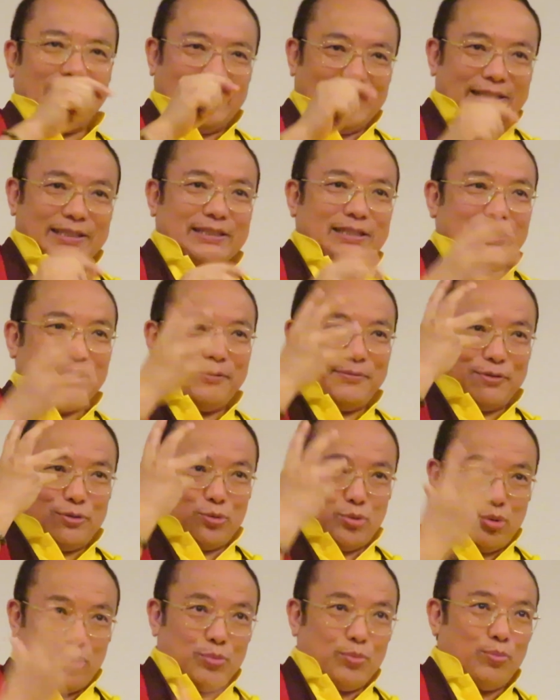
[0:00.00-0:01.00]
is the
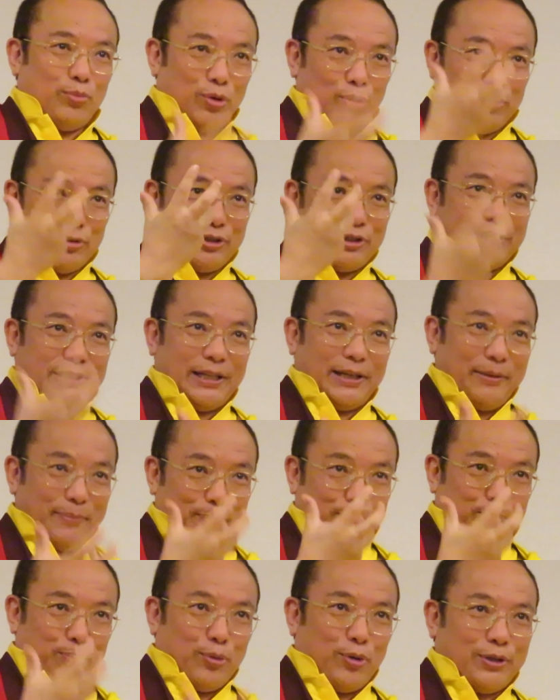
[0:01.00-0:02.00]
most
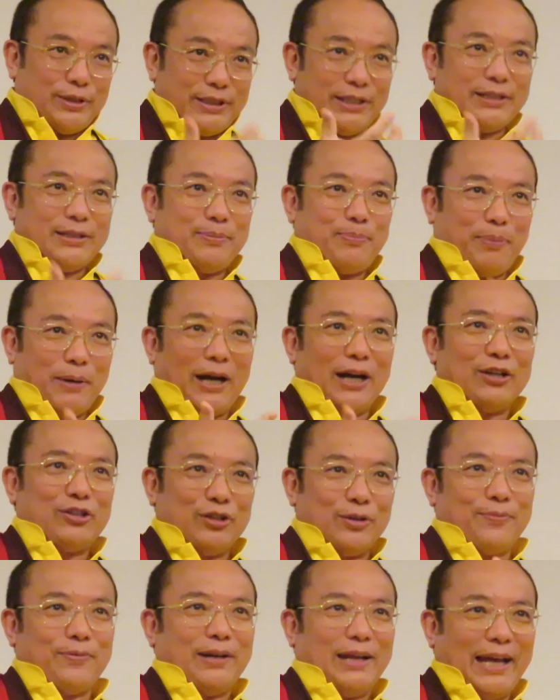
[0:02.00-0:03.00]
important
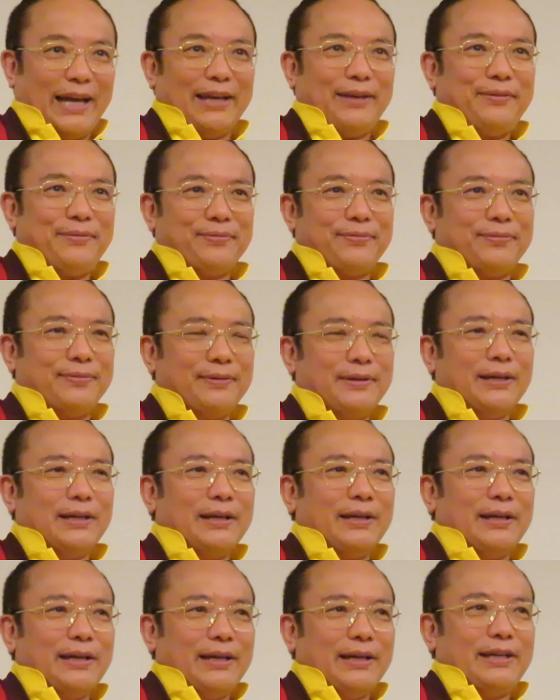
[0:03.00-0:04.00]
part of life
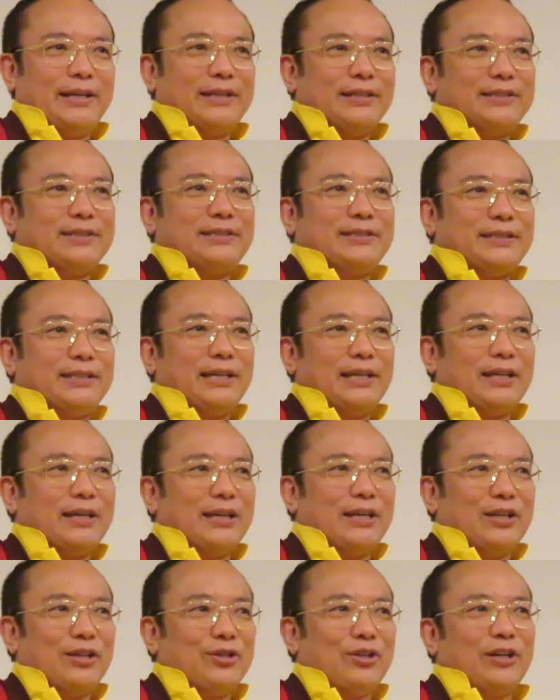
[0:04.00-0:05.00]
is
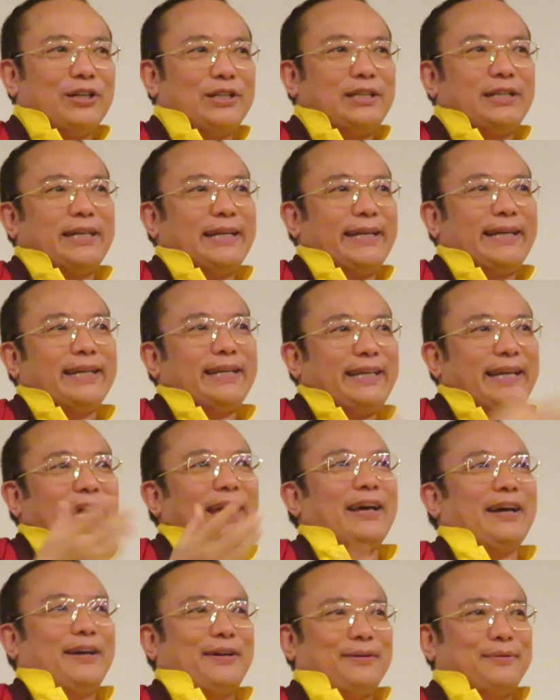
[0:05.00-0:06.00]
not taken
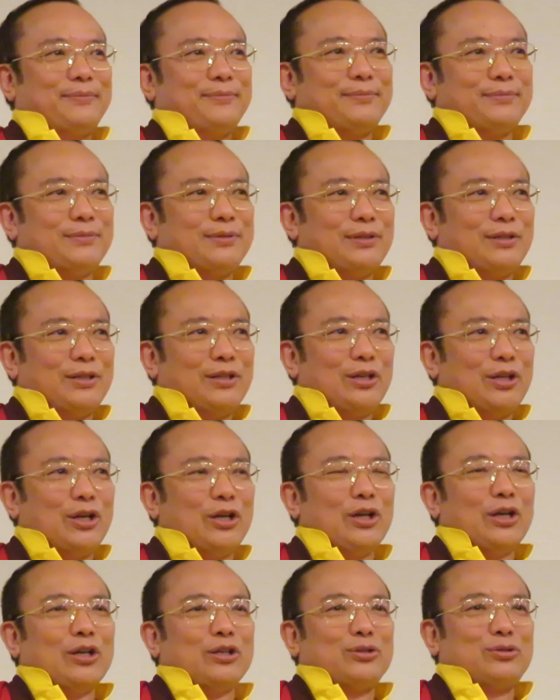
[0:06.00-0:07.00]
care.
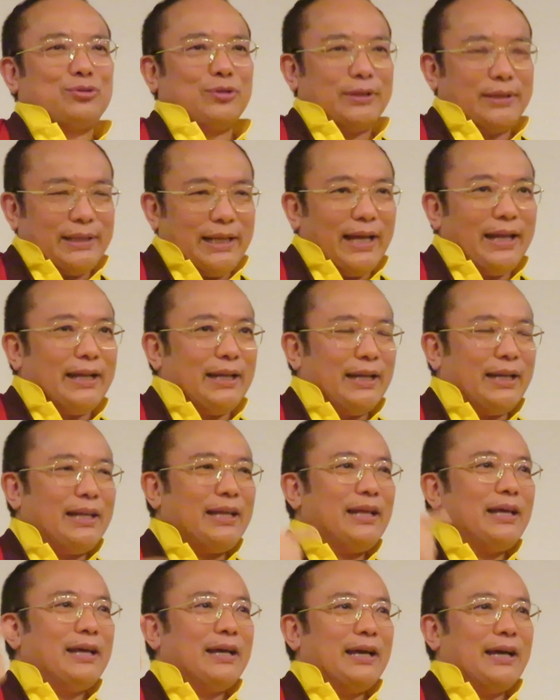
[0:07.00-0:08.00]
So
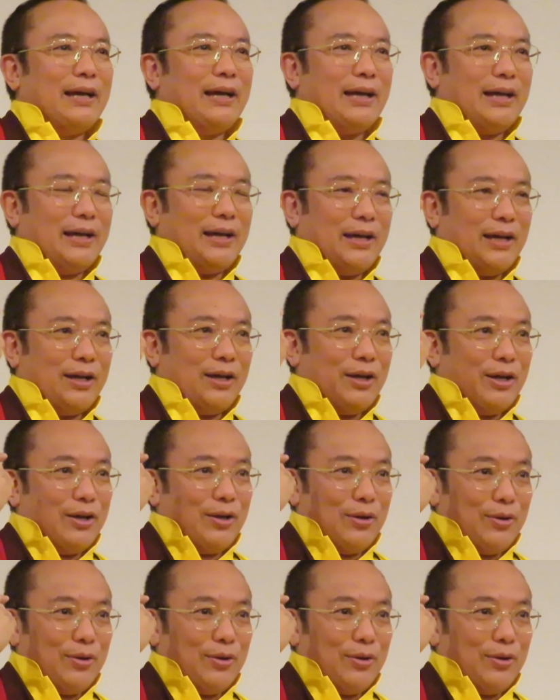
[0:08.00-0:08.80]
then, I